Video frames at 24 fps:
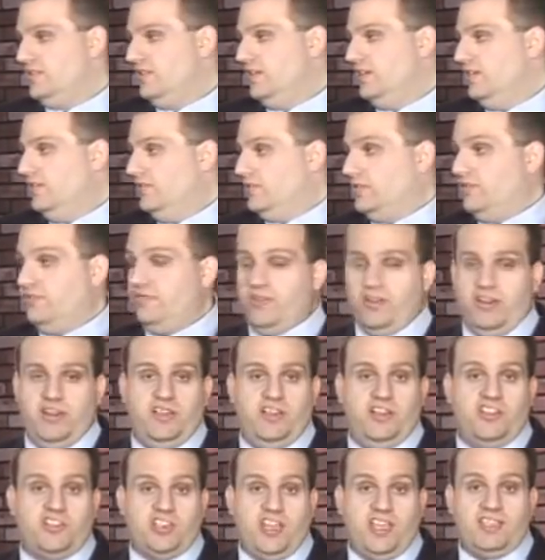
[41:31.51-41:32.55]
He was a very
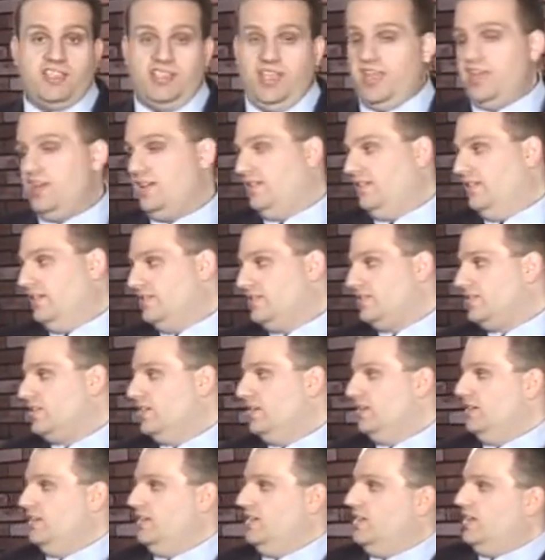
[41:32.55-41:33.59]
good chess analyst,
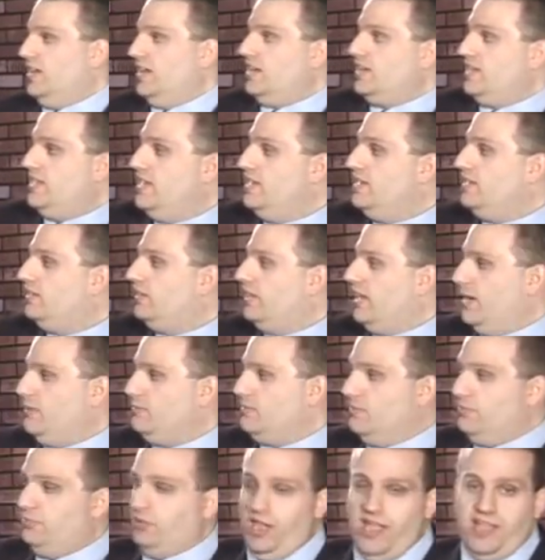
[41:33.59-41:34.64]
and he
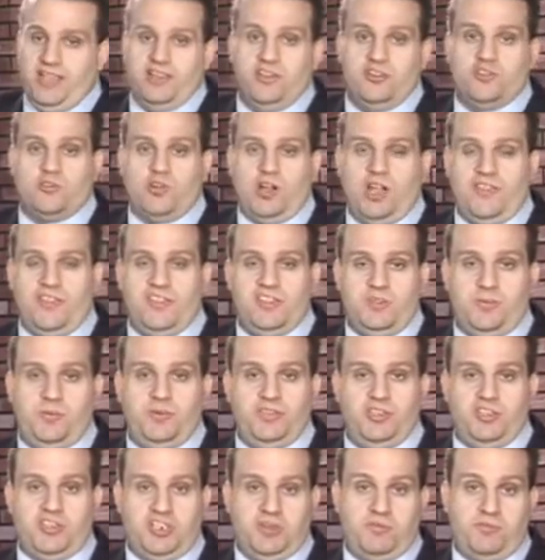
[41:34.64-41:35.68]
claimed black could draw this
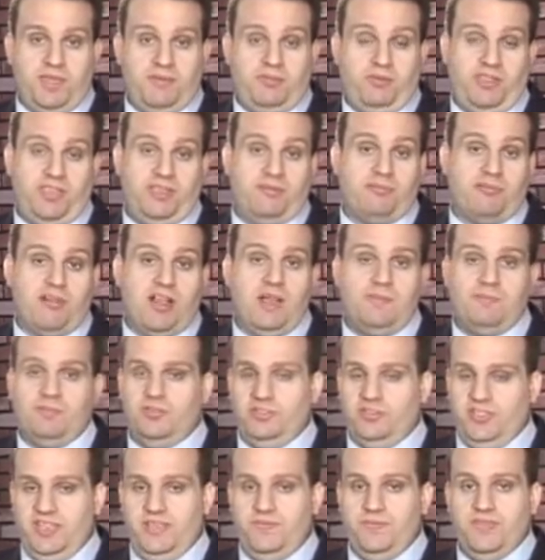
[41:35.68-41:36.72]
position by playing
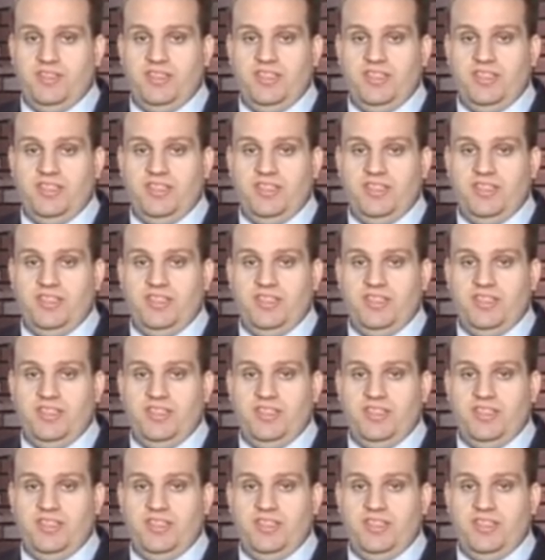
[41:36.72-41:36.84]
properly.